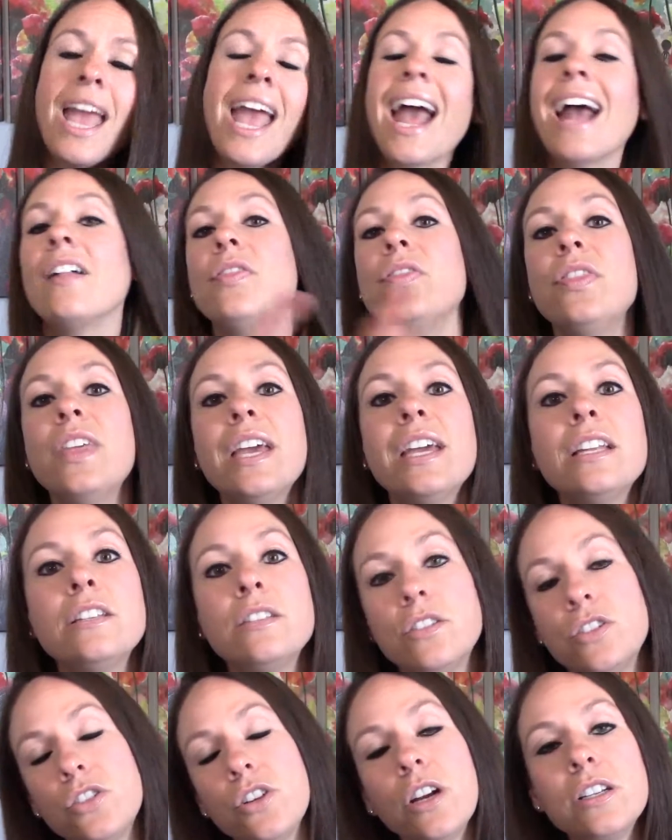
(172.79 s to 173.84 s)
and then
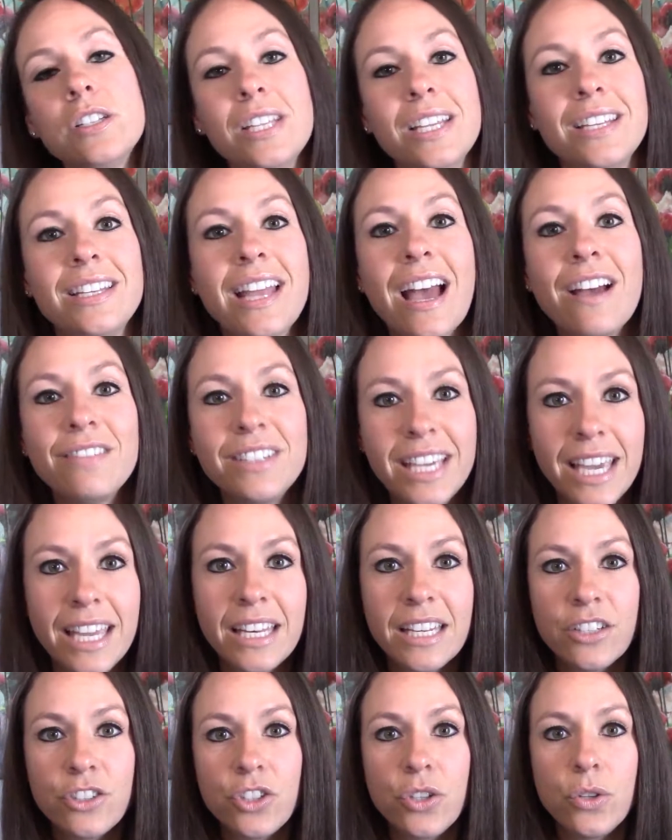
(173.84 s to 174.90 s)
start to navigate
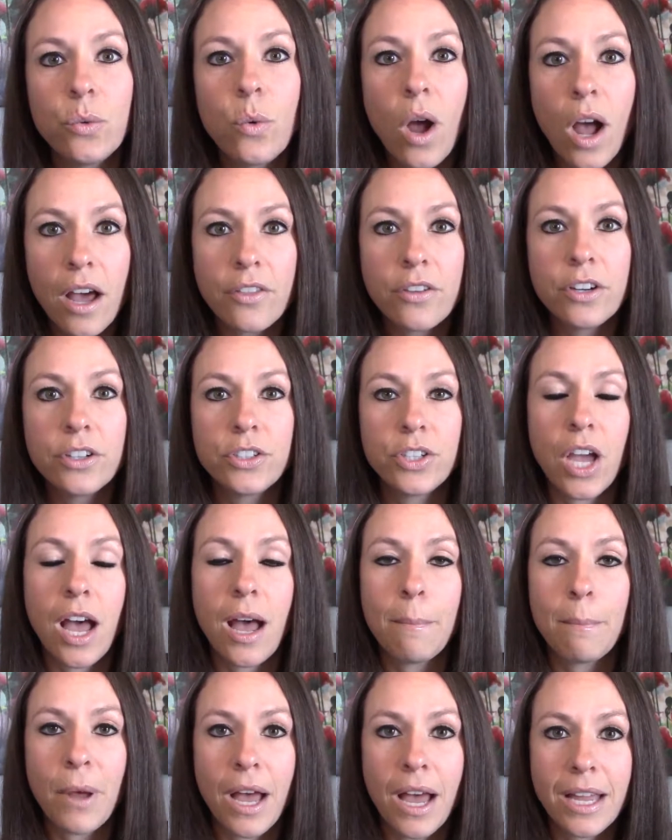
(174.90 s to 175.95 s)
into other
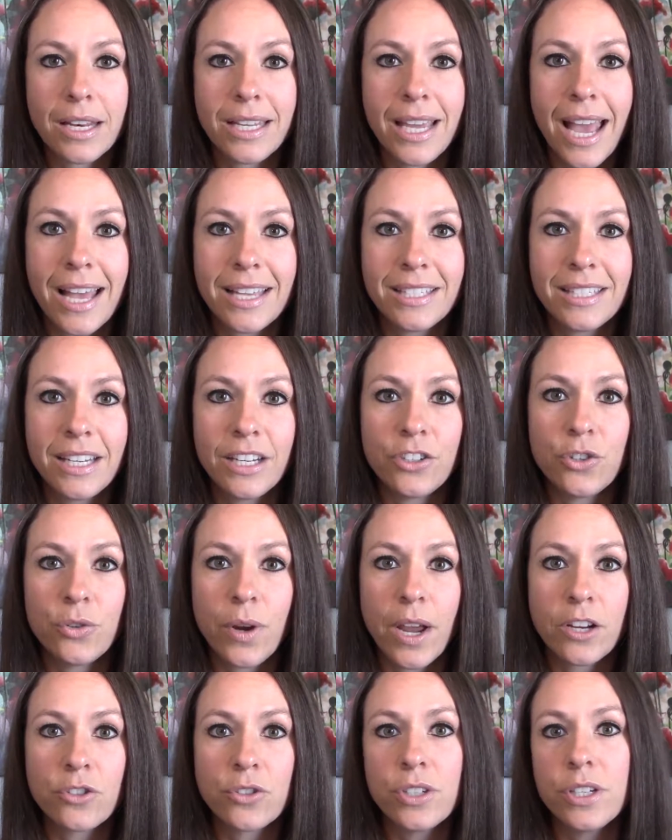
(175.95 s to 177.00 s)
top podcasting
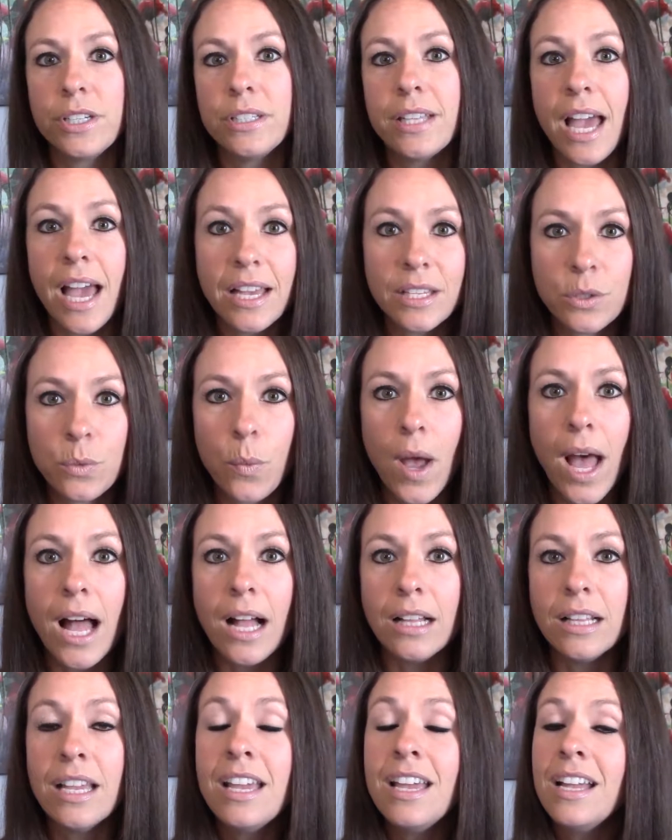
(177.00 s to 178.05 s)
directories as
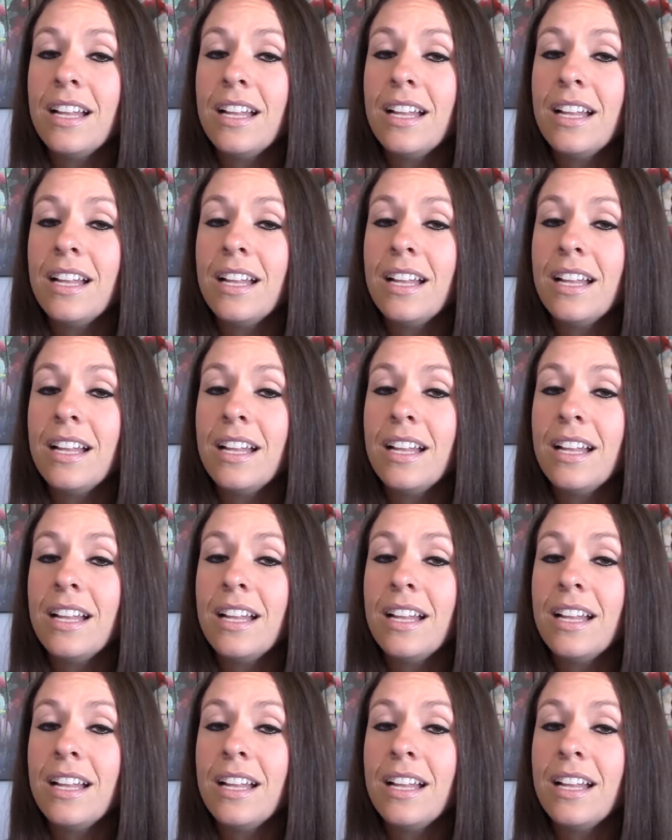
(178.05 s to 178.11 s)
well,